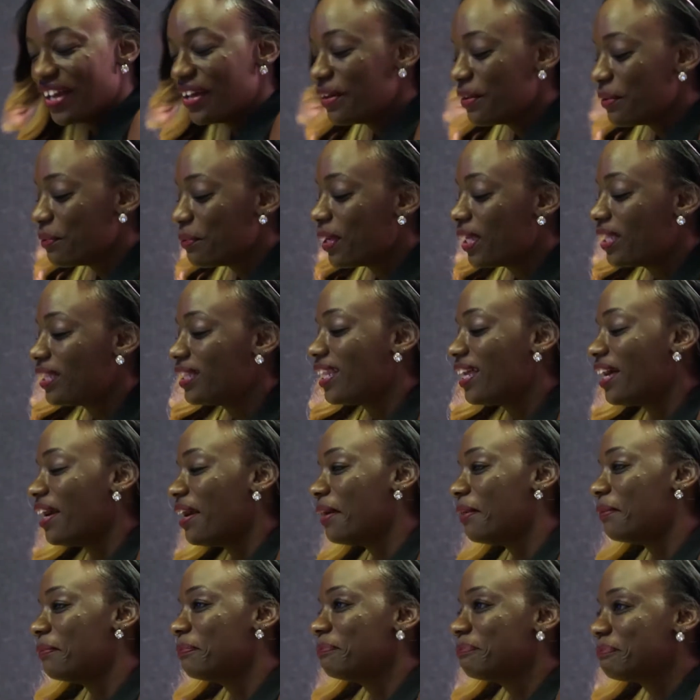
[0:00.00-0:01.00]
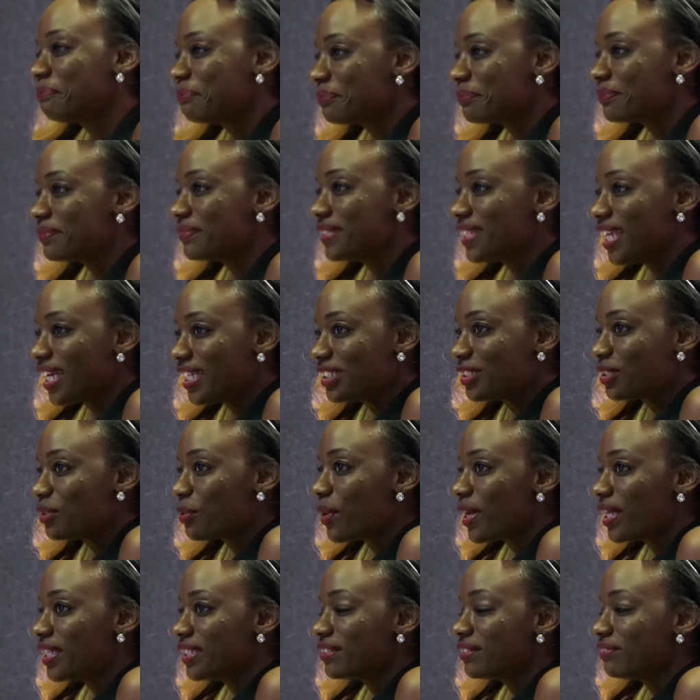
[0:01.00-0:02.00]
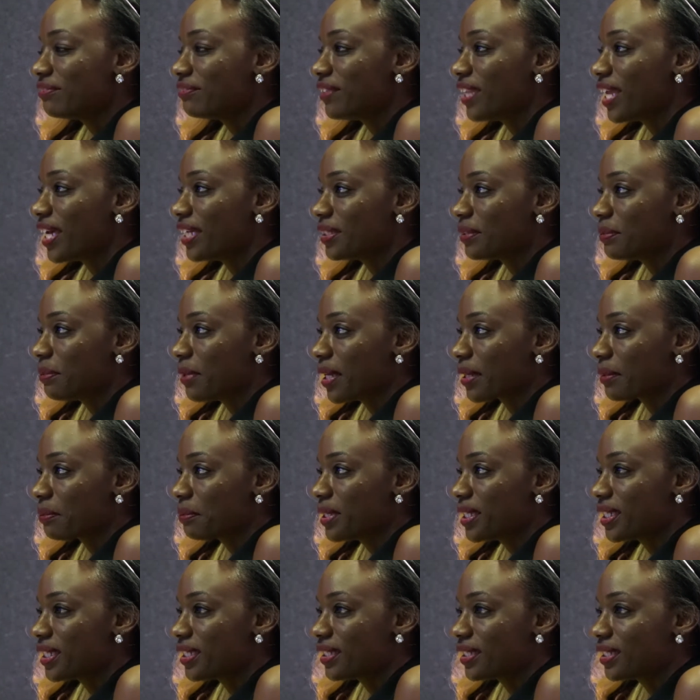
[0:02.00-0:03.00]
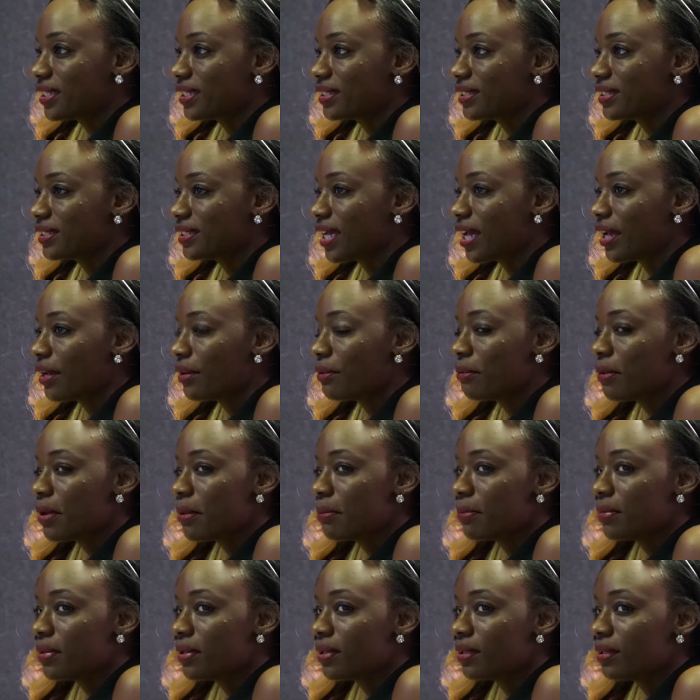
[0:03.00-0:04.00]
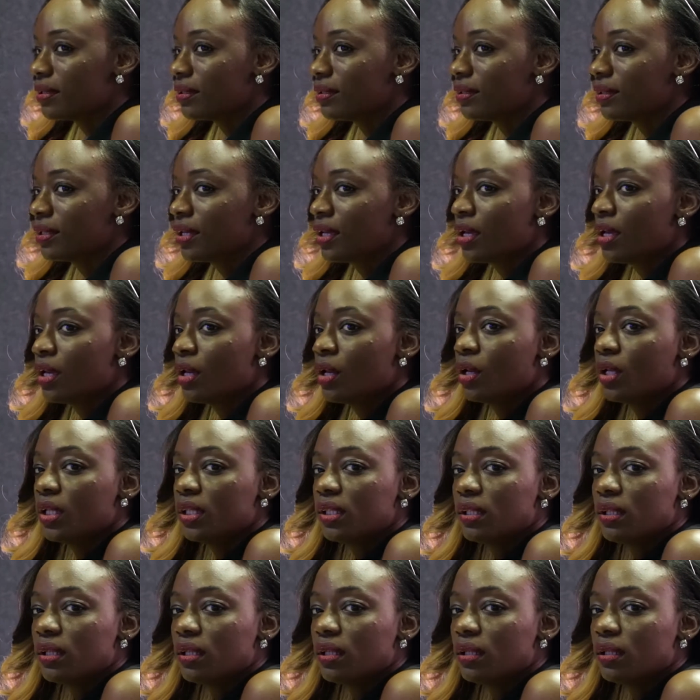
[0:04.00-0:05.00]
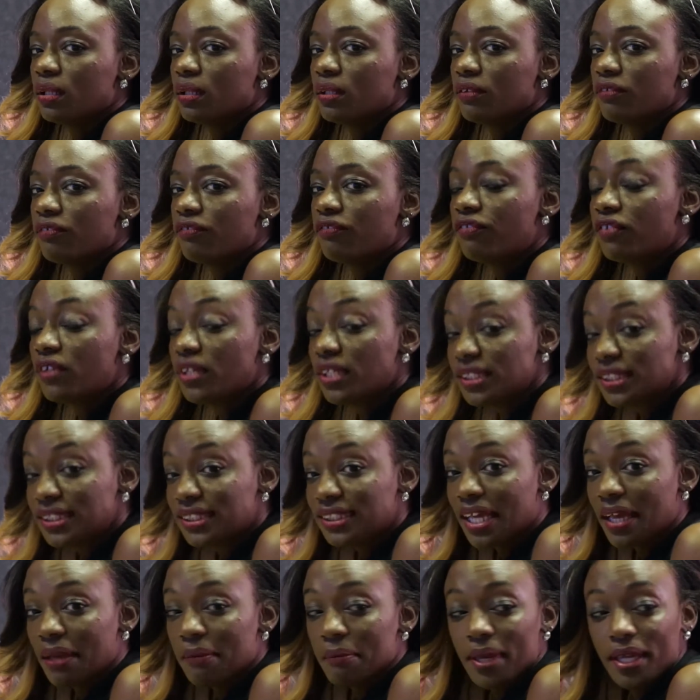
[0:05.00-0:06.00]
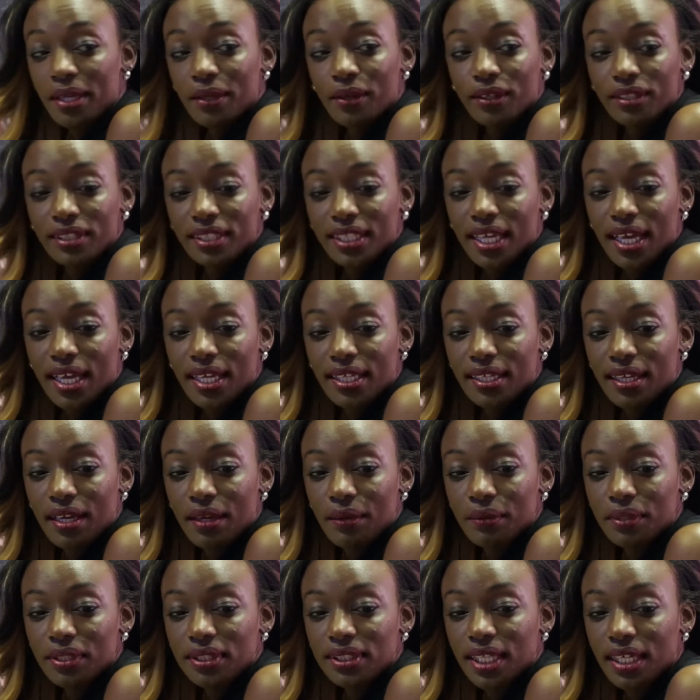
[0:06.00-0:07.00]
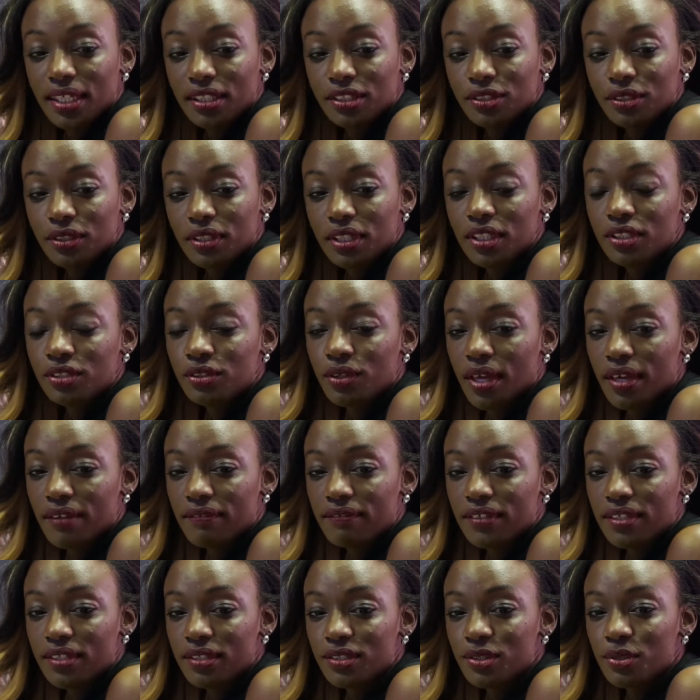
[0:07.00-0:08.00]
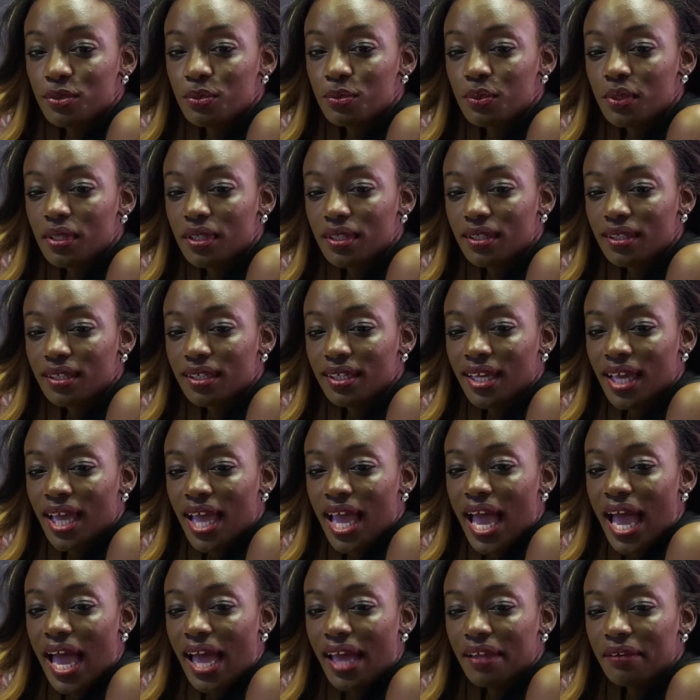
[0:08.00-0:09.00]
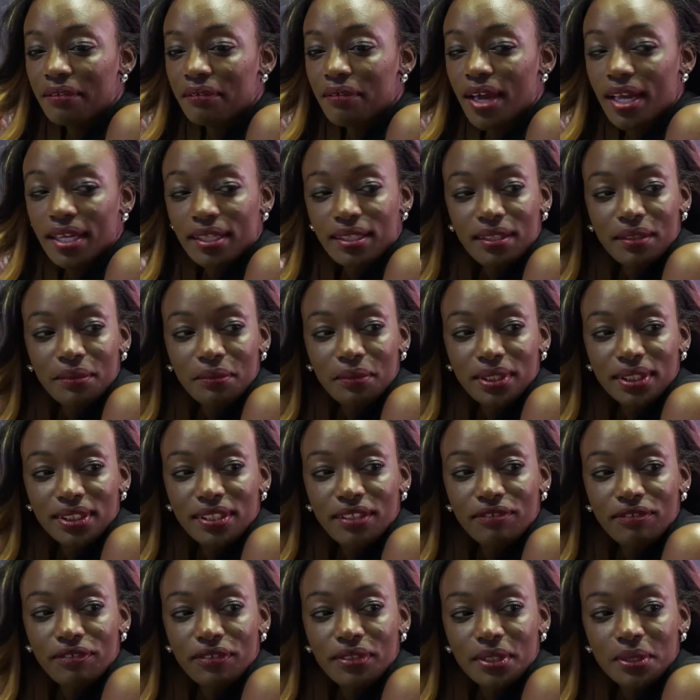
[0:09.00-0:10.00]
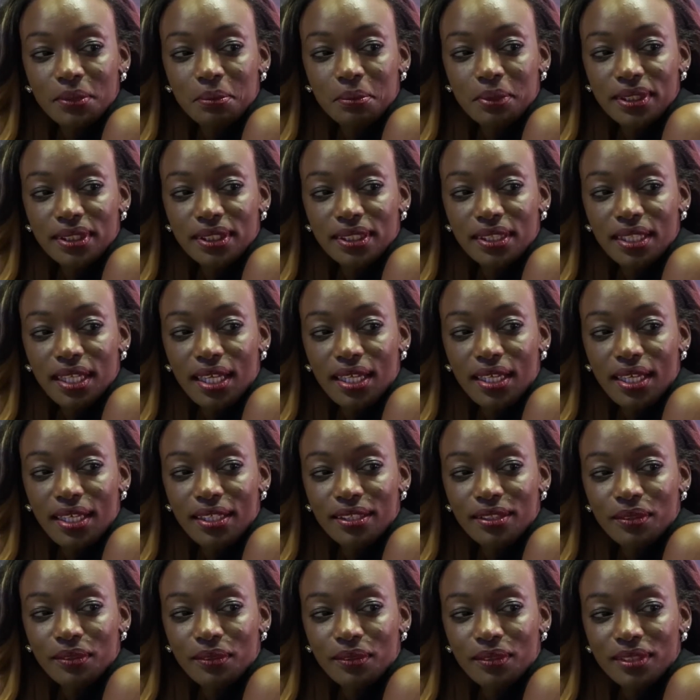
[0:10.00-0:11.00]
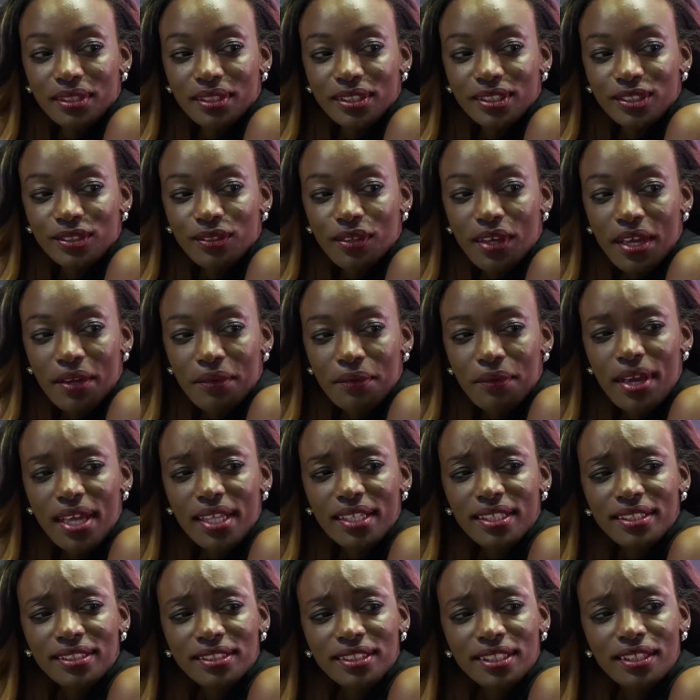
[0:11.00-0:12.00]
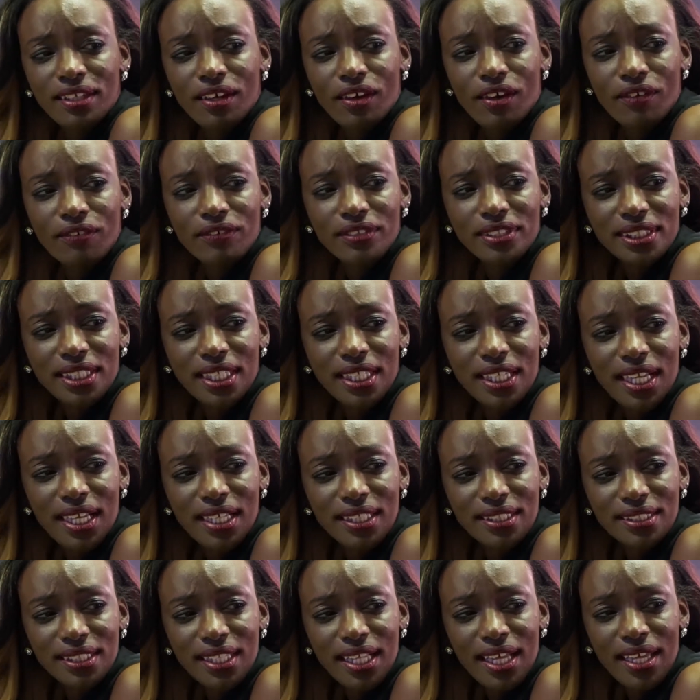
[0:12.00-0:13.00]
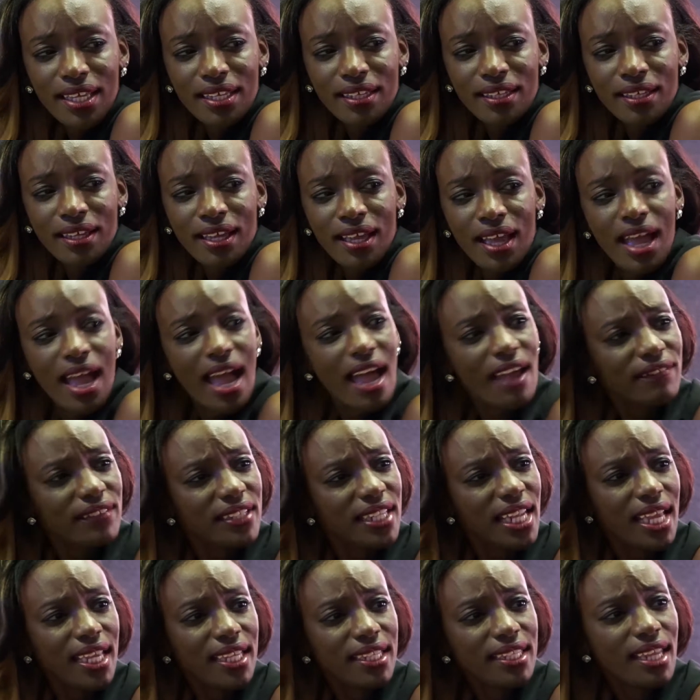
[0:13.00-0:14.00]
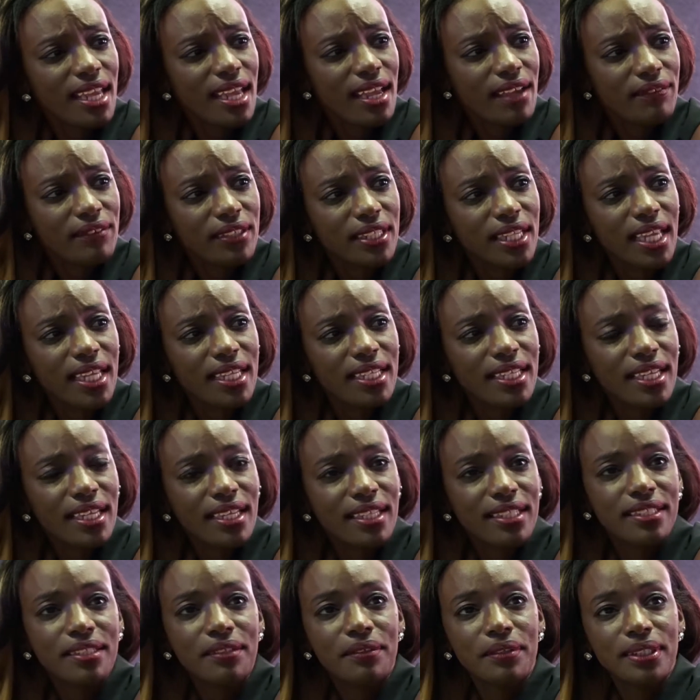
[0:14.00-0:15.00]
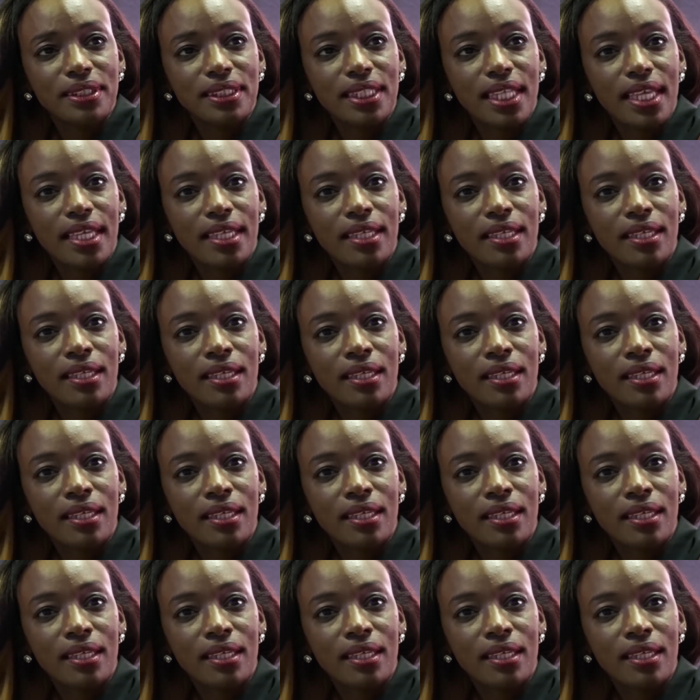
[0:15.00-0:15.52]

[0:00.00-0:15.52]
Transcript: Well, um, that's quite a flashback, because I remember the first time I got the idea, I was actually driving to work, and Rankin was the first person that I told. So I ran into the office and I was like, I have an idea, I have an idea. And he was like,